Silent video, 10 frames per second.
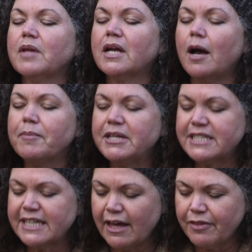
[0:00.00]
coming
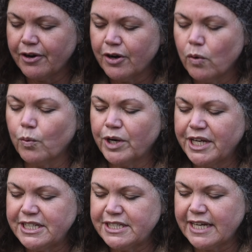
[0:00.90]
together,
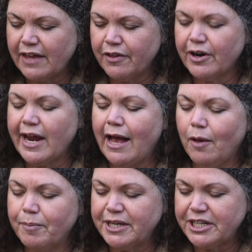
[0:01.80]
working together,
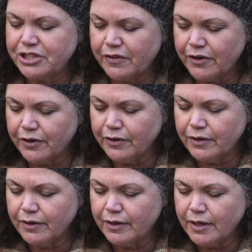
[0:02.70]
helping each other.
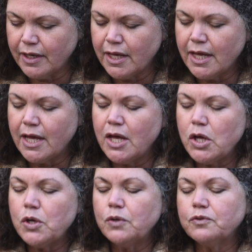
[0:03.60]

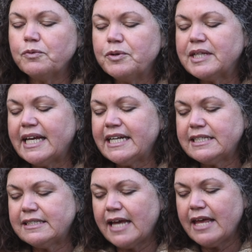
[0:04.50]
So we would like to
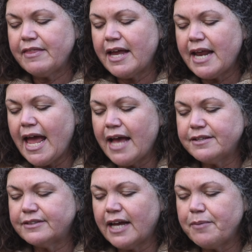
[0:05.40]
say that
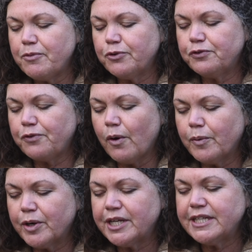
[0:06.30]
as time moves
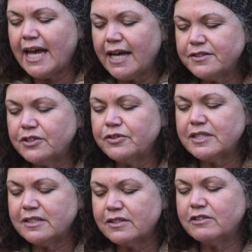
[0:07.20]
forward, yes, there
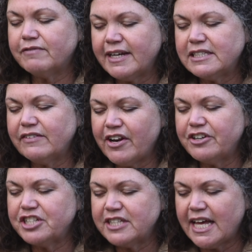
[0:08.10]
is this divisive
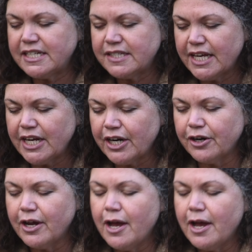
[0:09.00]
energy that is here,